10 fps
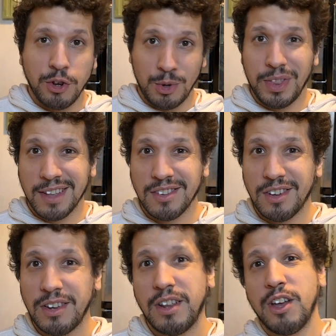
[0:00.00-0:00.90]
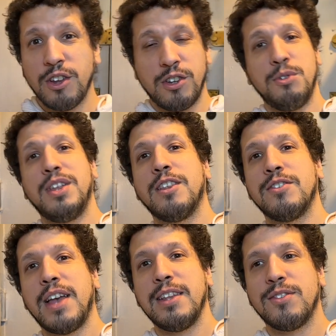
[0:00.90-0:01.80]
Do you think it's good? Do you think
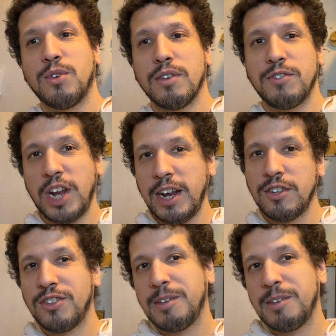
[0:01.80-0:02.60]
there's any sort of changes